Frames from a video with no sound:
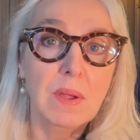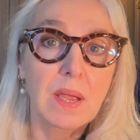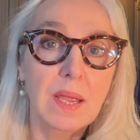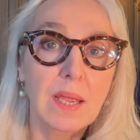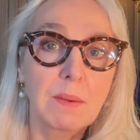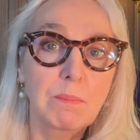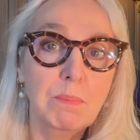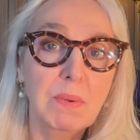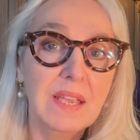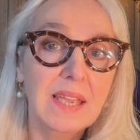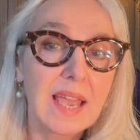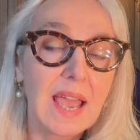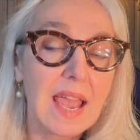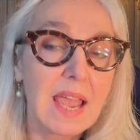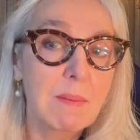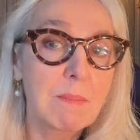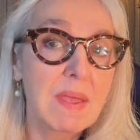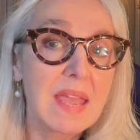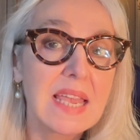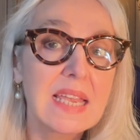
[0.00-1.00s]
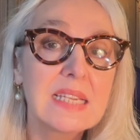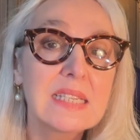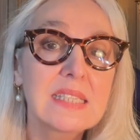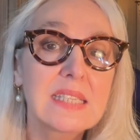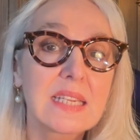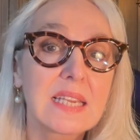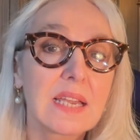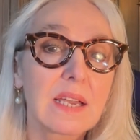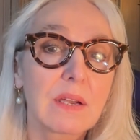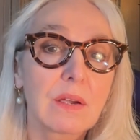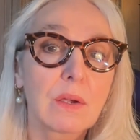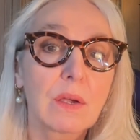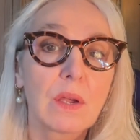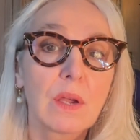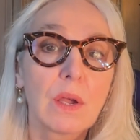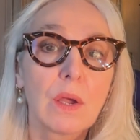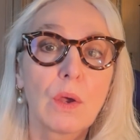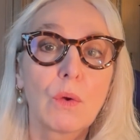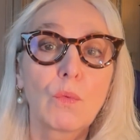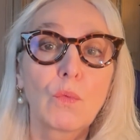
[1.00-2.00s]
it became easier
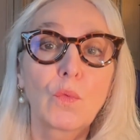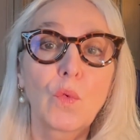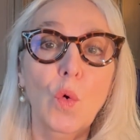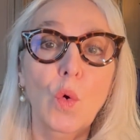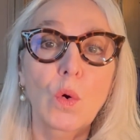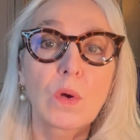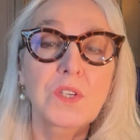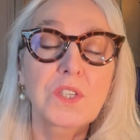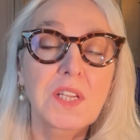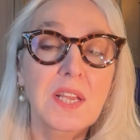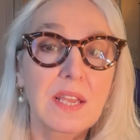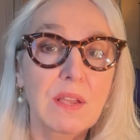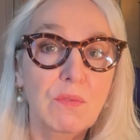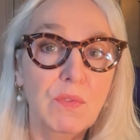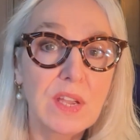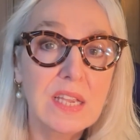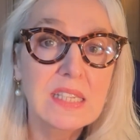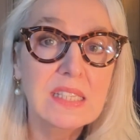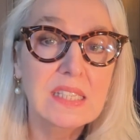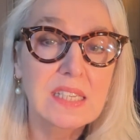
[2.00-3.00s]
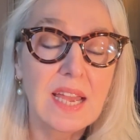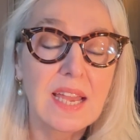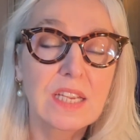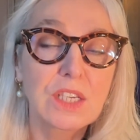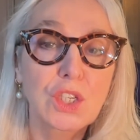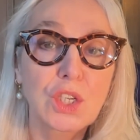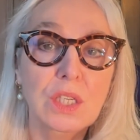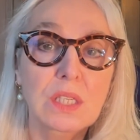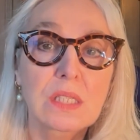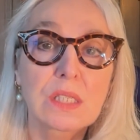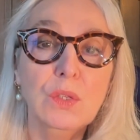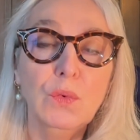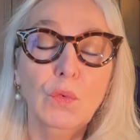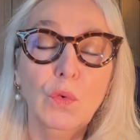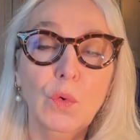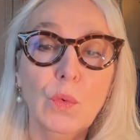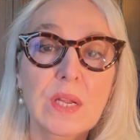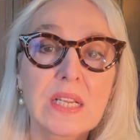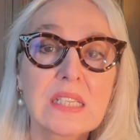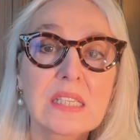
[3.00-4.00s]
for TV stations,
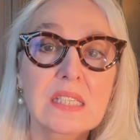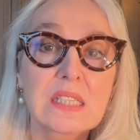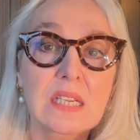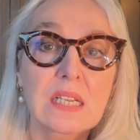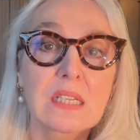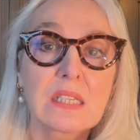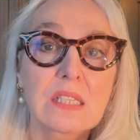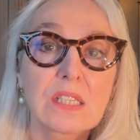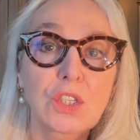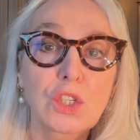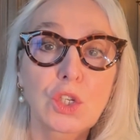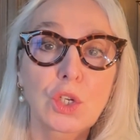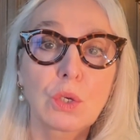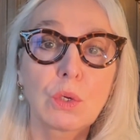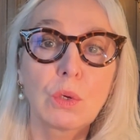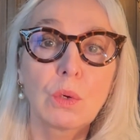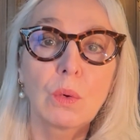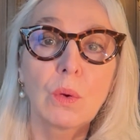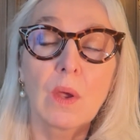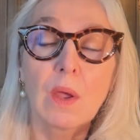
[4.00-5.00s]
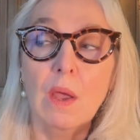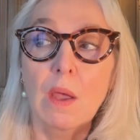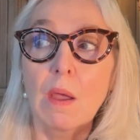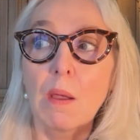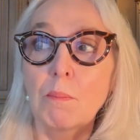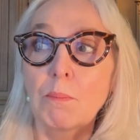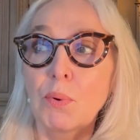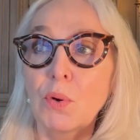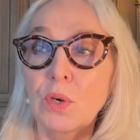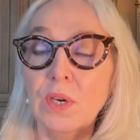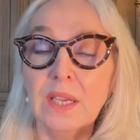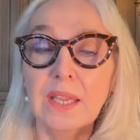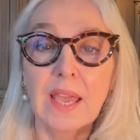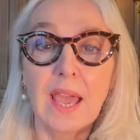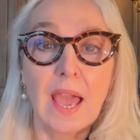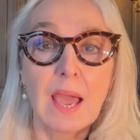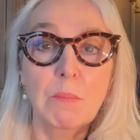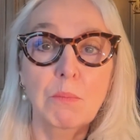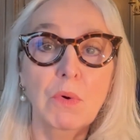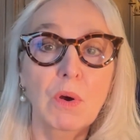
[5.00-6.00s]
for instance, to put a
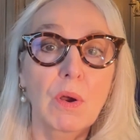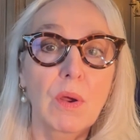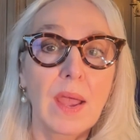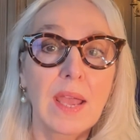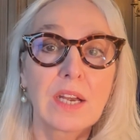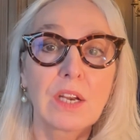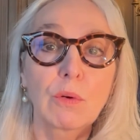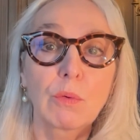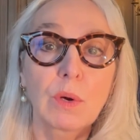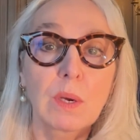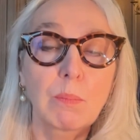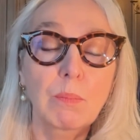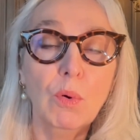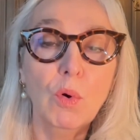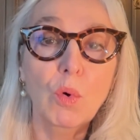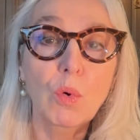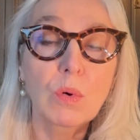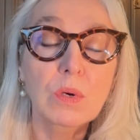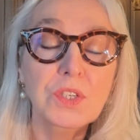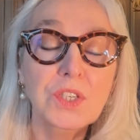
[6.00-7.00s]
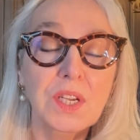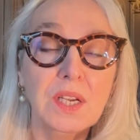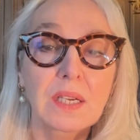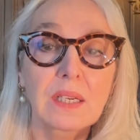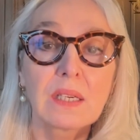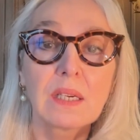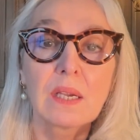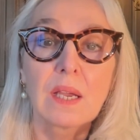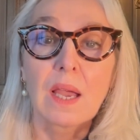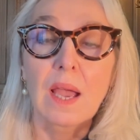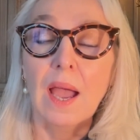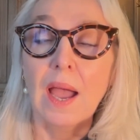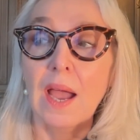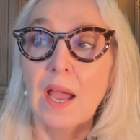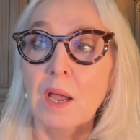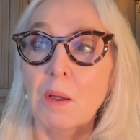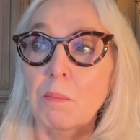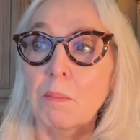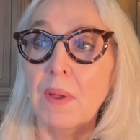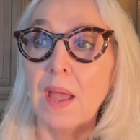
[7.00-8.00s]
camera and a reporter
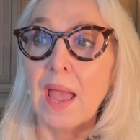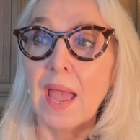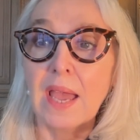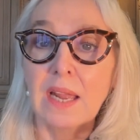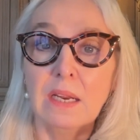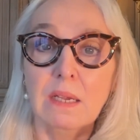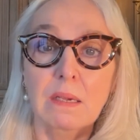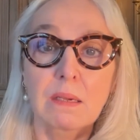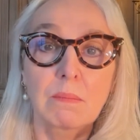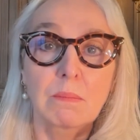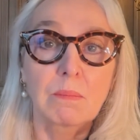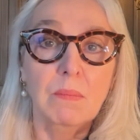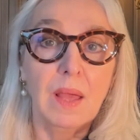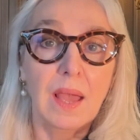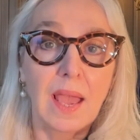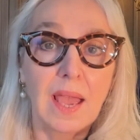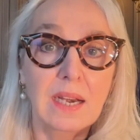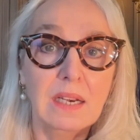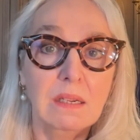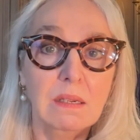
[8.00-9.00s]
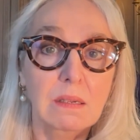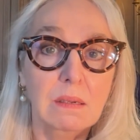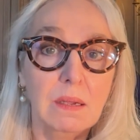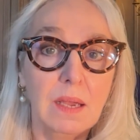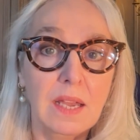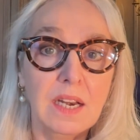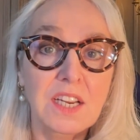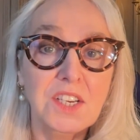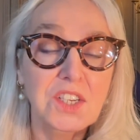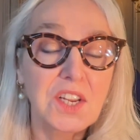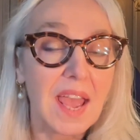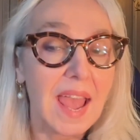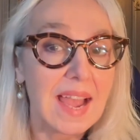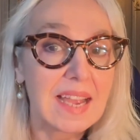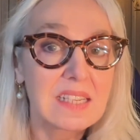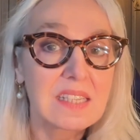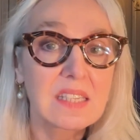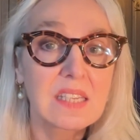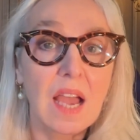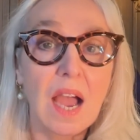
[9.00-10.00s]
at an
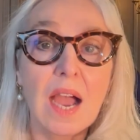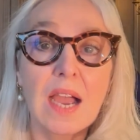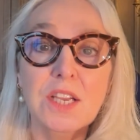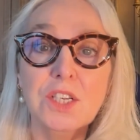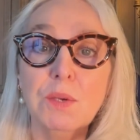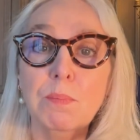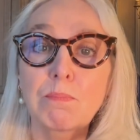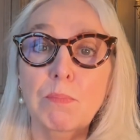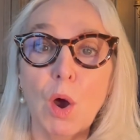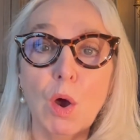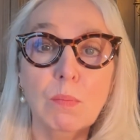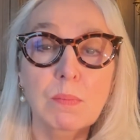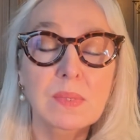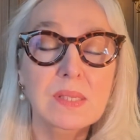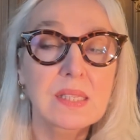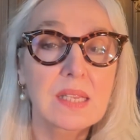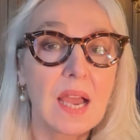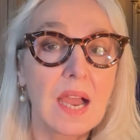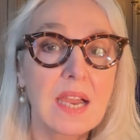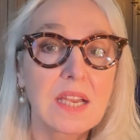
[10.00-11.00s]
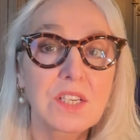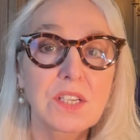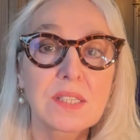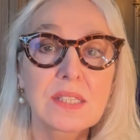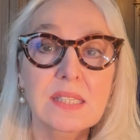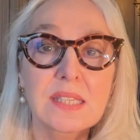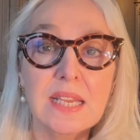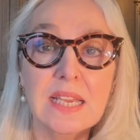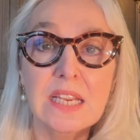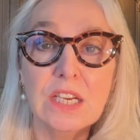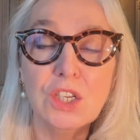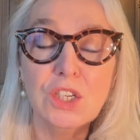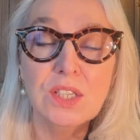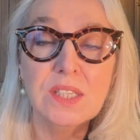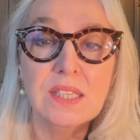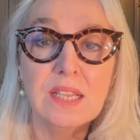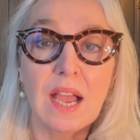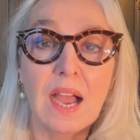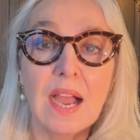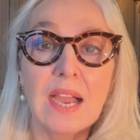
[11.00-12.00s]
attack site, a bomb site, a siege
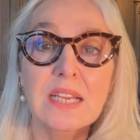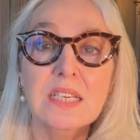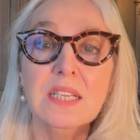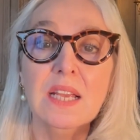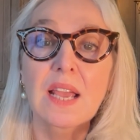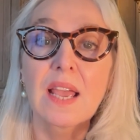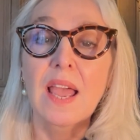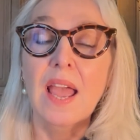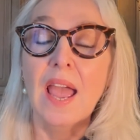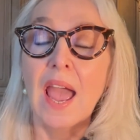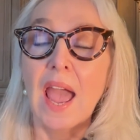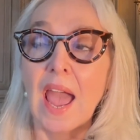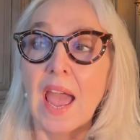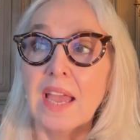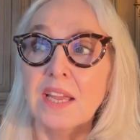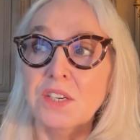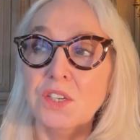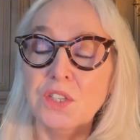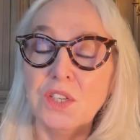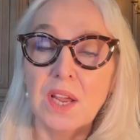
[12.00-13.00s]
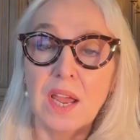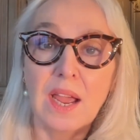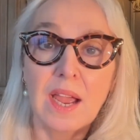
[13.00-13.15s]
site, and